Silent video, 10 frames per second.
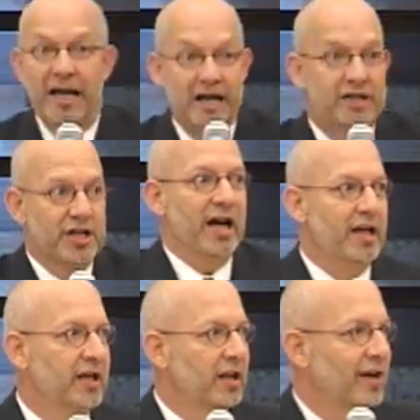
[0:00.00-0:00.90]

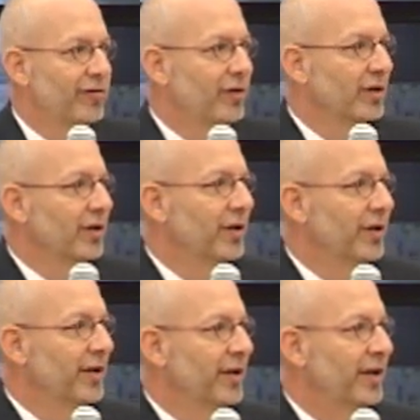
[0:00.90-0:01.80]
anxiety level,
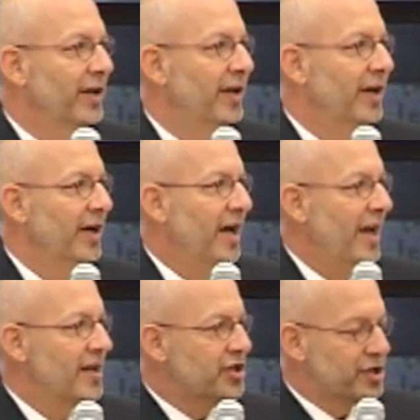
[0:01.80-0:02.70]

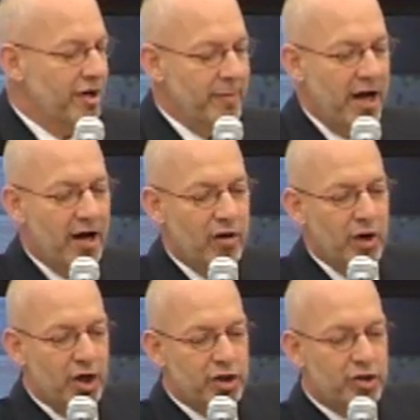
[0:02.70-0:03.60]
and
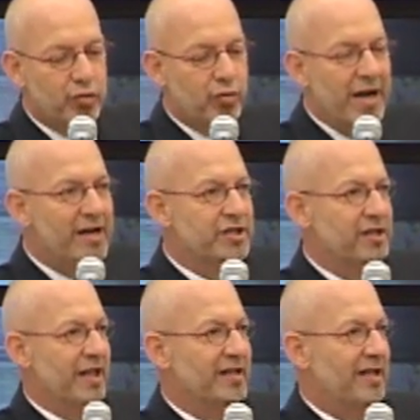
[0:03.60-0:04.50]
somehow
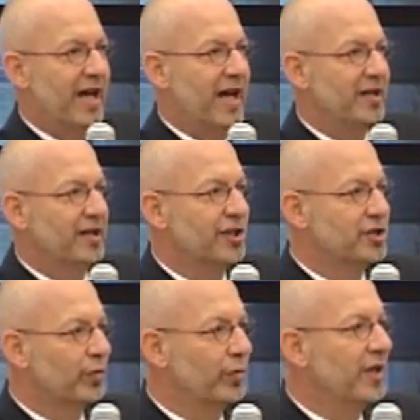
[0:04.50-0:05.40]
translate that
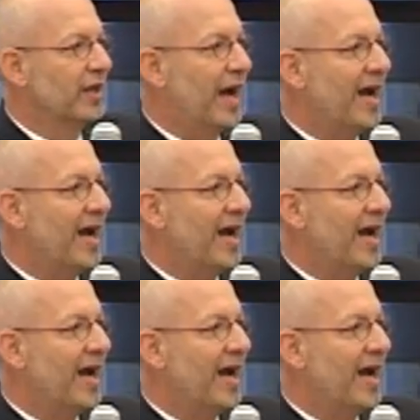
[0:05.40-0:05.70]
into real